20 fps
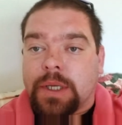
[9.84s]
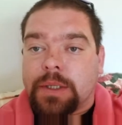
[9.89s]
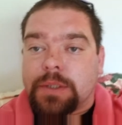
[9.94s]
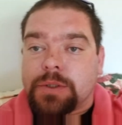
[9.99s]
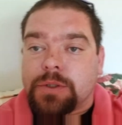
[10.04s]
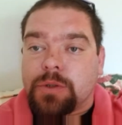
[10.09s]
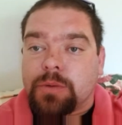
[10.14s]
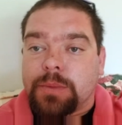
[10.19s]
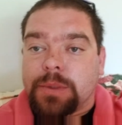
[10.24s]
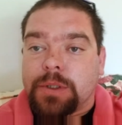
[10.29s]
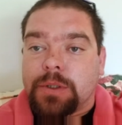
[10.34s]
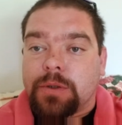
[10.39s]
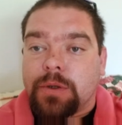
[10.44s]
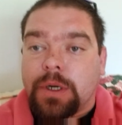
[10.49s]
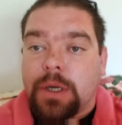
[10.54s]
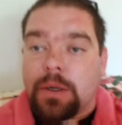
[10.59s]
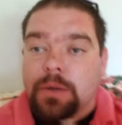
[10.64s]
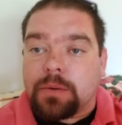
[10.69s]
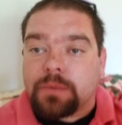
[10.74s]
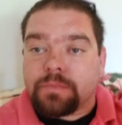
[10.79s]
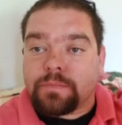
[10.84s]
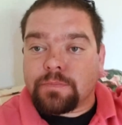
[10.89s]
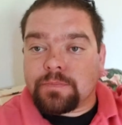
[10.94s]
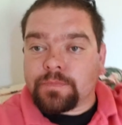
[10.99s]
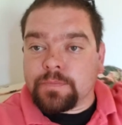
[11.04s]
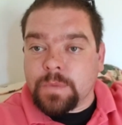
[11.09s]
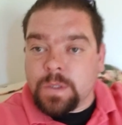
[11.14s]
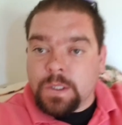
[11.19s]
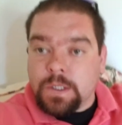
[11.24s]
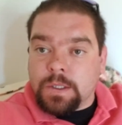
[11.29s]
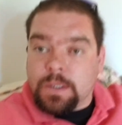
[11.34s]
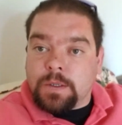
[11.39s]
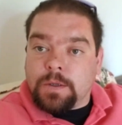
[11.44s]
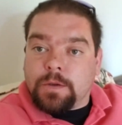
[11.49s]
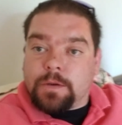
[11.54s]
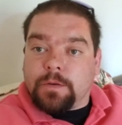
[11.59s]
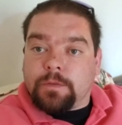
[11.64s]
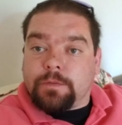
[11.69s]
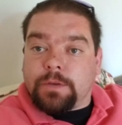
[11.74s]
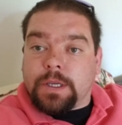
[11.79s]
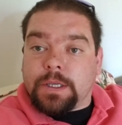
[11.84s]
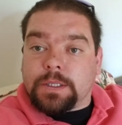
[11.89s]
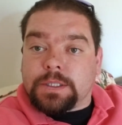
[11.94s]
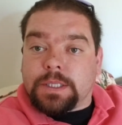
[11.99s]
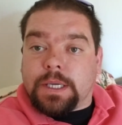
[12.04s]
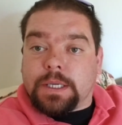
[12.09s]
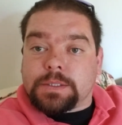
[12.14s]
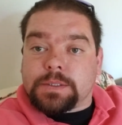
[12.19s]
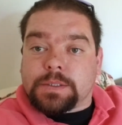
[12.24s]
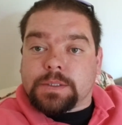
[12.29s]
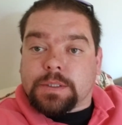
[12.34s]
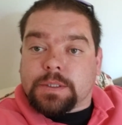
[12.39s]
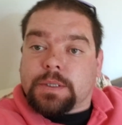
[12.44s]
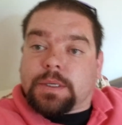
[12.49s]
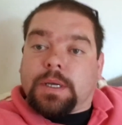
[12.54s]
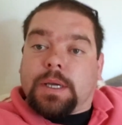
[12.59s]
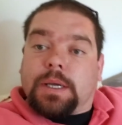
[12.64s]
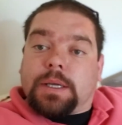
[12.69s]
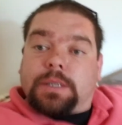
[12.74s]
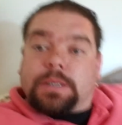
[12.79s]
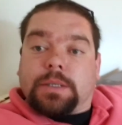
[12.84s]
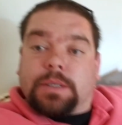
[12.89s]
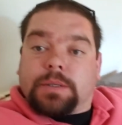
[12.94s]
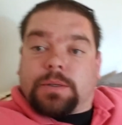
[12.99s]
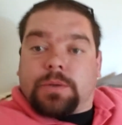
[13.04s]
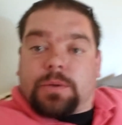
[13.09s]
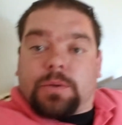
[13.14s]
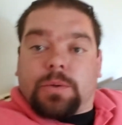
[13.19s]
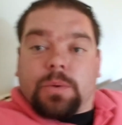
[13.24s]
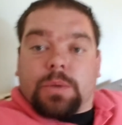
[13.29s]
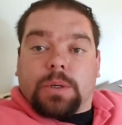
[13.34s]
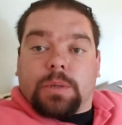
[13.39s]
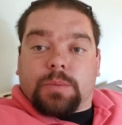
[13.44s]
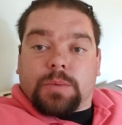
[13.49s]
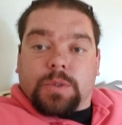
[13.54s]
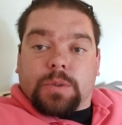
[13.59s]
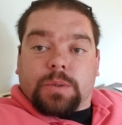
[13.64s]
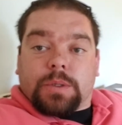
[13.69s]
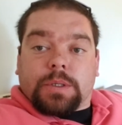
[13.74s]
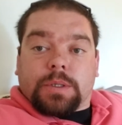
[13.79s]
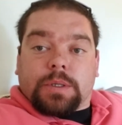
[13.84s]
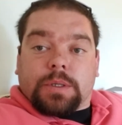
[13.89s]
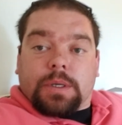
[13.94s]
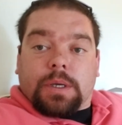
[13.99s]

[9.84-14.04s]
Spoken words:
zoom in or out. Fantastic. I don't know what I'm doing.